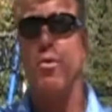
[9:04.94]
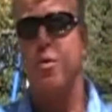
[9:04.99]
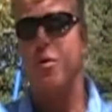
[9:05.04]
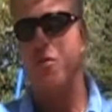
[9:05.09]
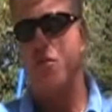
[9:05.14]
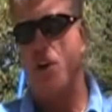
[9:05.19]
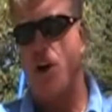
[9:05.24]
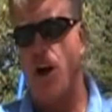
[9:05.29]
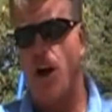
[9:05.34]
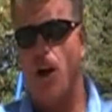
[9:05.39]

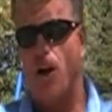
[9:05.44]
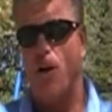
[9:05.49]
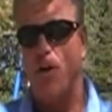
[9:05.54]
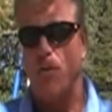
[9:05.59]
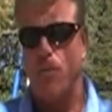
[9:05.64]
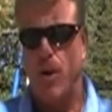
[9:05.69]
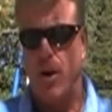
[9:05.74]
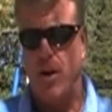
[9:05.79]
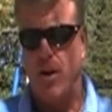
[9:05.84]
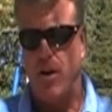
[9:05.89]
or
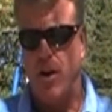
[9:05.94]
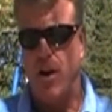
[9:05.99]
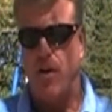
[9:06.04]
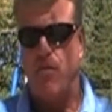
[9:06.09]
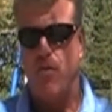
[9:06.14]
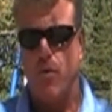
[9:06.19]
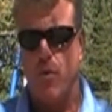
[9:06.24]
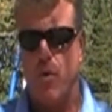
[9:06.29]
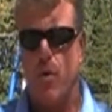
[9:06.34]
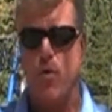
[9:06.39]
tired. Many
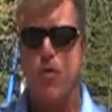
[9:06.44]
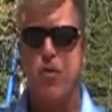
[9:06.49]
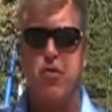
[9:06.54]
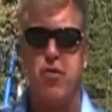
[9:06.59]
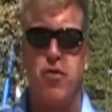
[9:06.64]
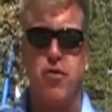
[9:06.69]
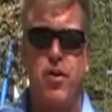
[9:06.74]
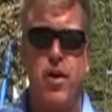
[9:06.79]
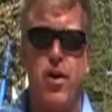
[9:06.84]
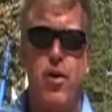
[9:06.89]
dive store
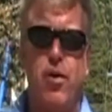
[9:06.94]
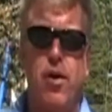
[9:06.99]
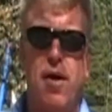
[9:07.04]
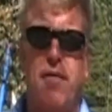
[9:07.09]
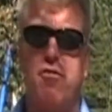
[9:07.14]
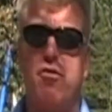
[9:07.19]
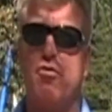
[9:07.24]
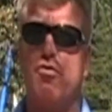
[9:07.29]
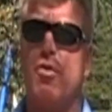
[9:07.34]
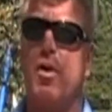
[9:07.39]
owners will tell you
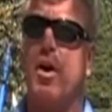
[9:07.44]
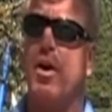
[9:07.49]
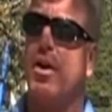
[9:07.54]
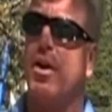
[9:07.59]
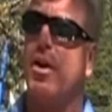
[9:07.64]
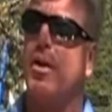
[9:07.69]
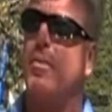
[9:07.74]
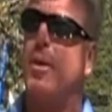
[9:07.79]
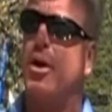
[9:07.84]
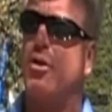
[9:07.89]
after trying
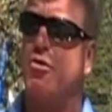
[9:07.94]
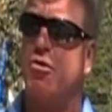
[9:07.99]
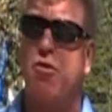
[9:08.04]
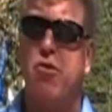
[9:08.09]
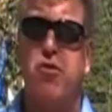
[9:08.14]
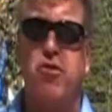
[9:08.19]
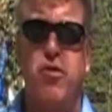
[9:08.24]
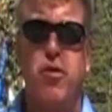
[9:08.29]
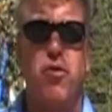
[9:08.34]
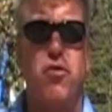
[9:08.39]
on about
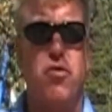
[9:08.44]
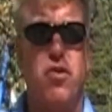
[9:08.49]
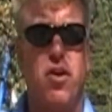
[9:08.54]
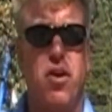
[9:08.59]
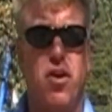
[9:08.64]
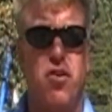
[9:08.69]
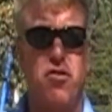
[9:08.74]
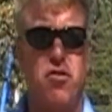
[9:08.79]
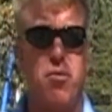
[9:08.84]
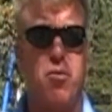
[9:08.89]
2 suits, the
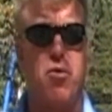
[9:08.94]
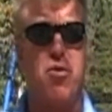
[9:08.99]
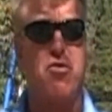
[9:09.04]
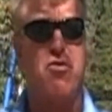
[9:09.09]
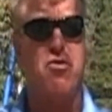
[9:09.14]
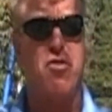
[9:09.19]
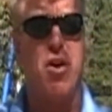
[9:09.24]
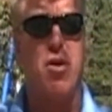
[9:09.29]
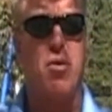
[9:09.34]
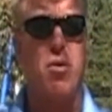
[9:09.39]
customer
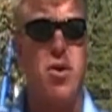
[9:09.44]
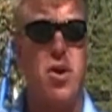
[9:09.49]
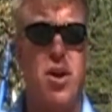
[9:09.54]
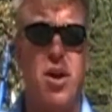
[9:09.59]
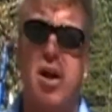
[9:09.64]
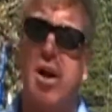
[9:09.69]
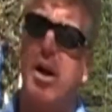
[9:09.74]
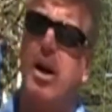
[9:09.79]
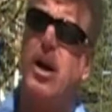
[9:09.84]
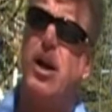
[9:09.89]
is generally